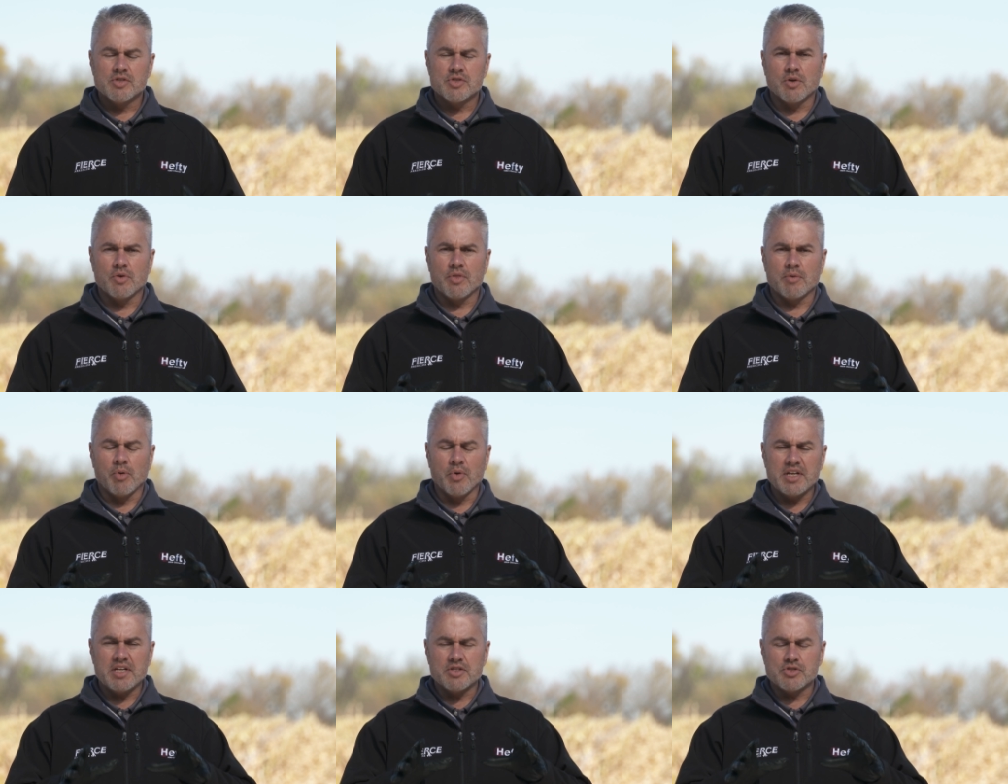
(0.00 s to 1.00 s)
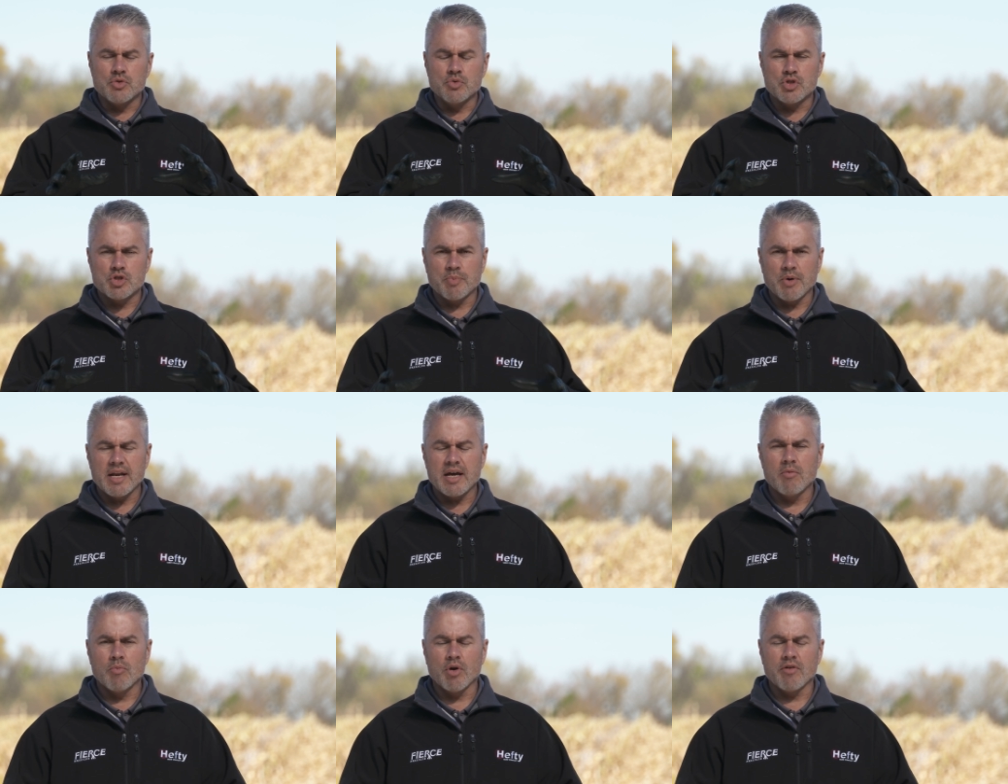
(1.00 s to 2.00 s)
So the point is to spread
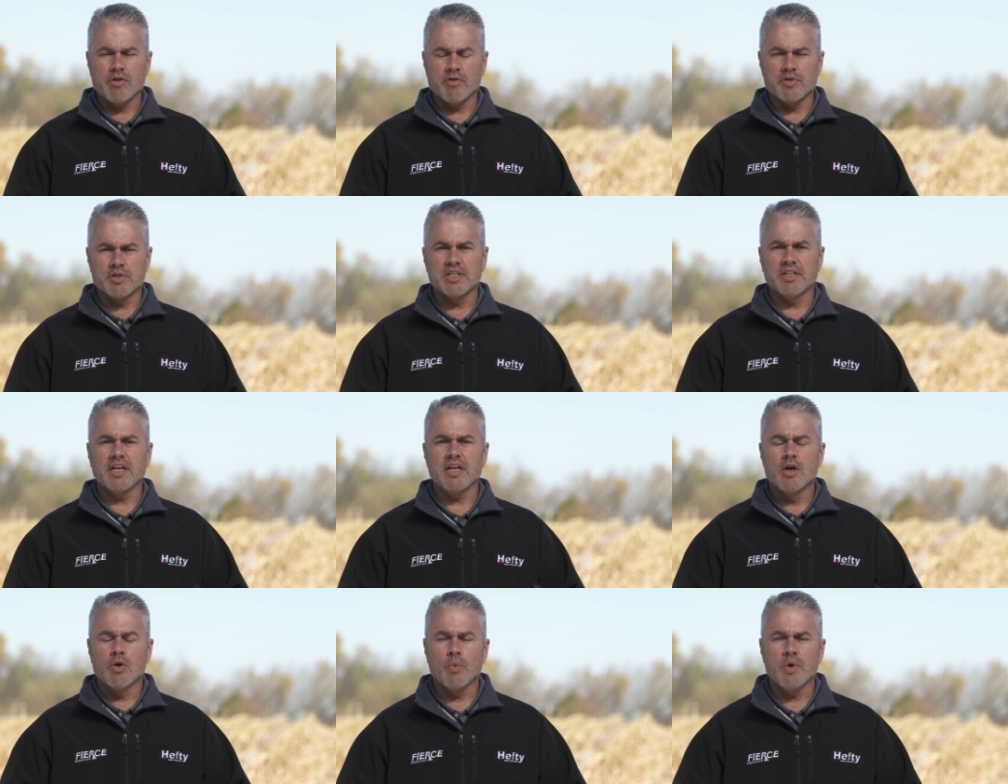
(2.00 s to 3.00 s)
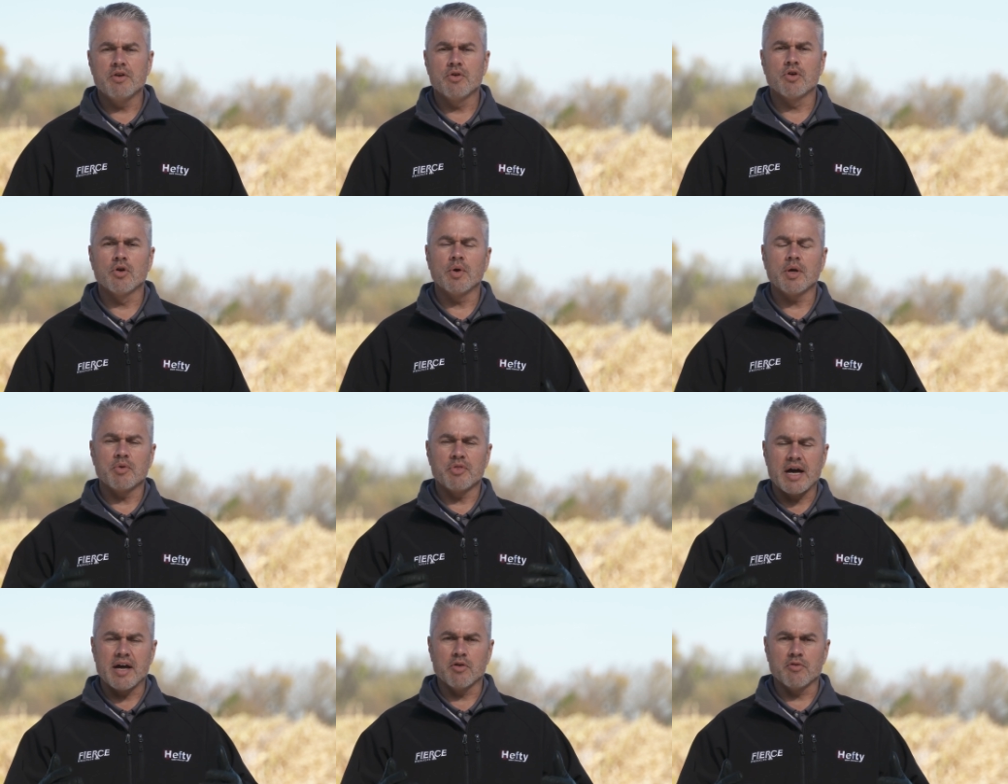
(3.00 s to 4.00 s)
out more of your fertility when you're going with
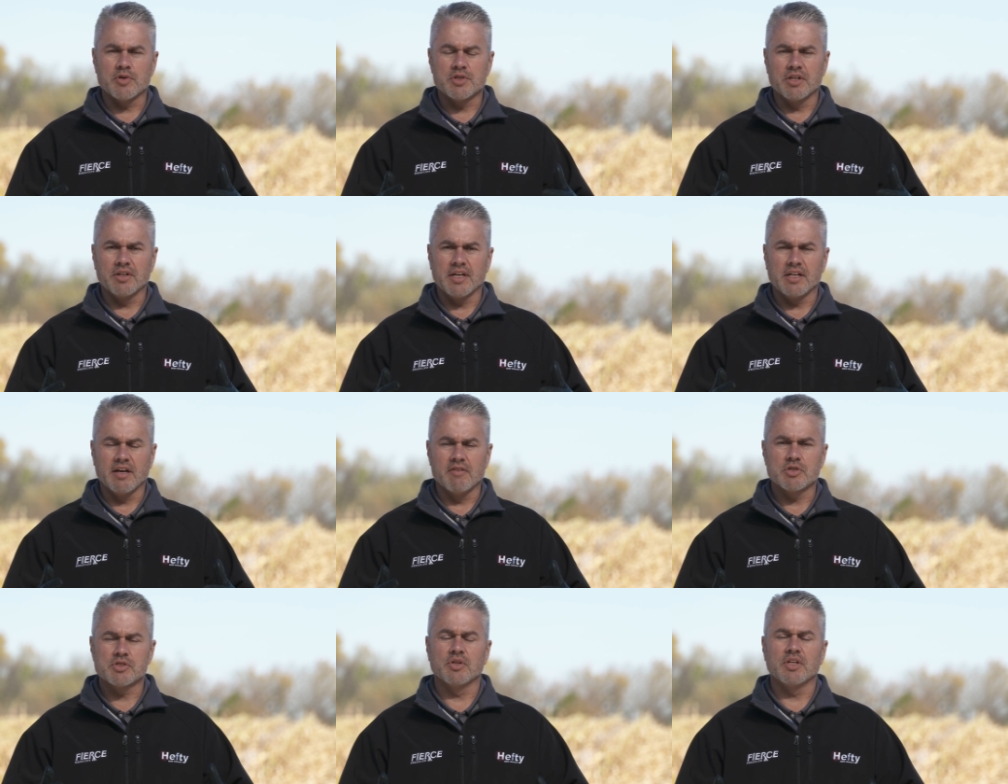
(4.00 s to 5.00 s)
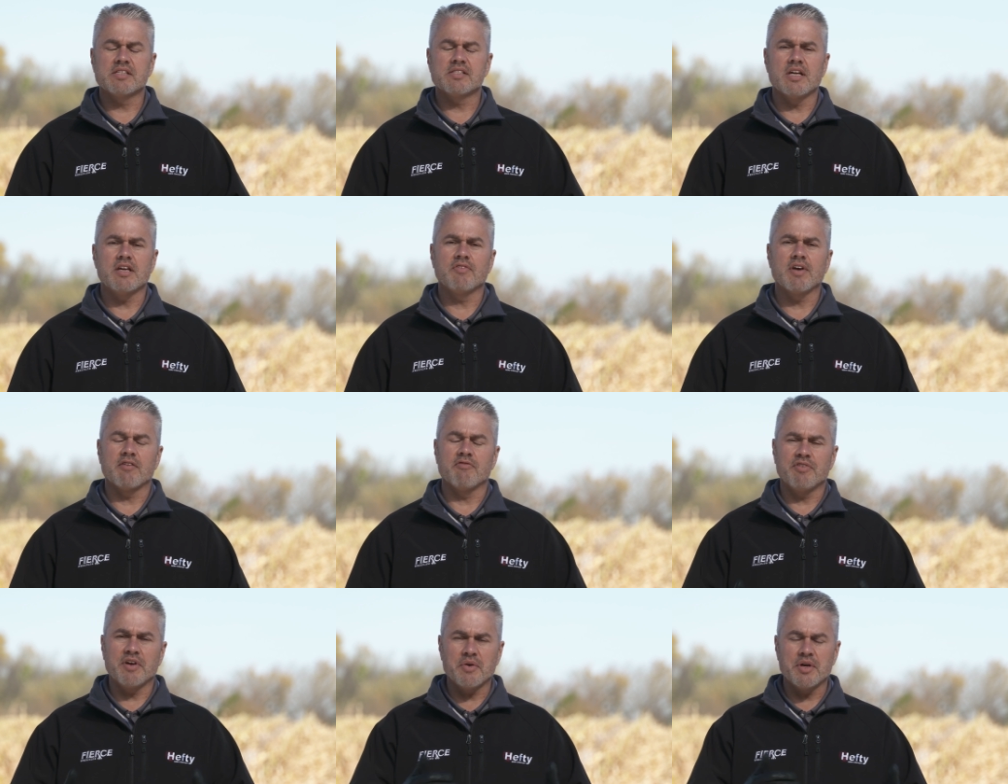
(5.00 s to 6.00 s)
higher fertility levels. So let's say you've got a
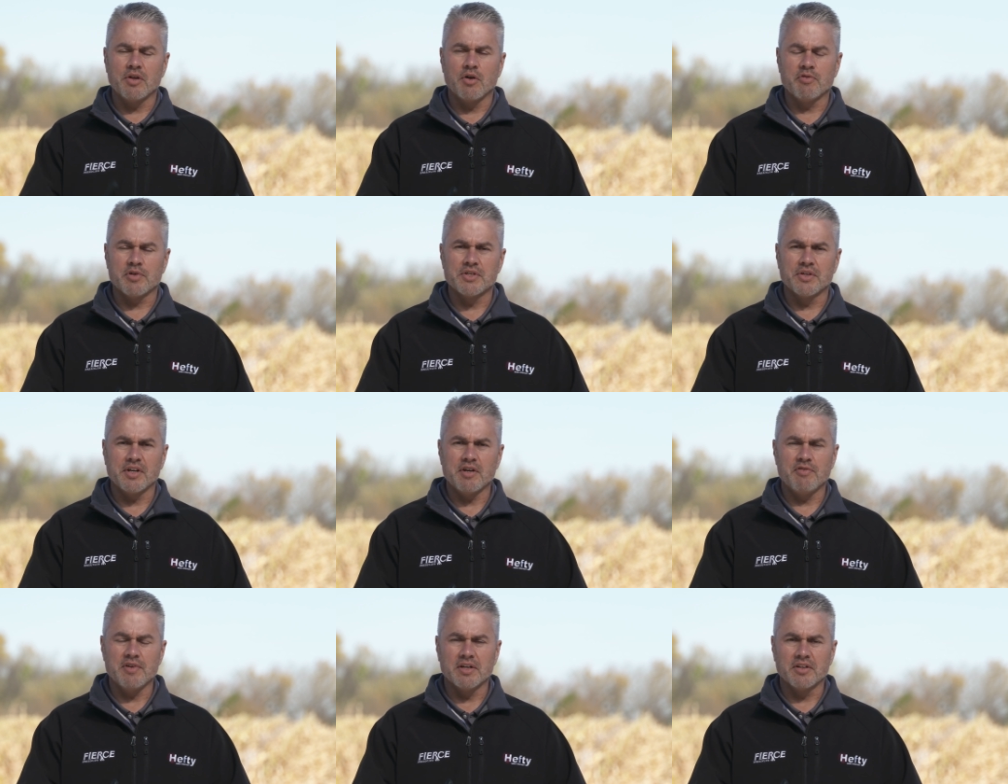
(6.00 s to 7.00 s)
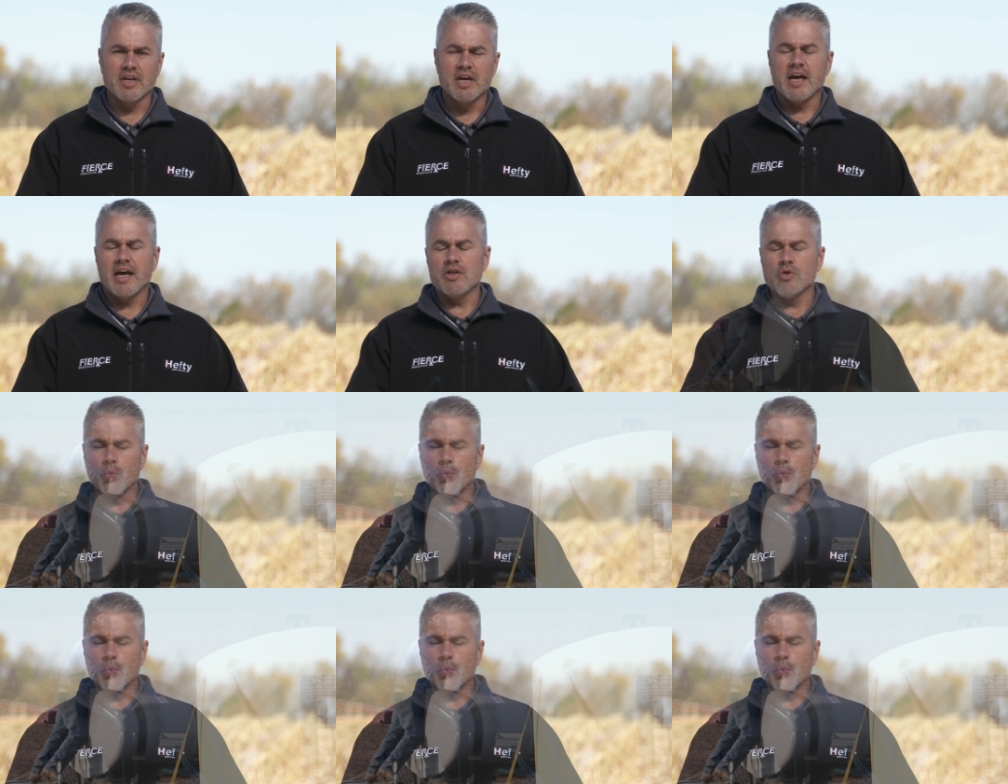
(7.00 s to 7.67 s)
very low fertility field and you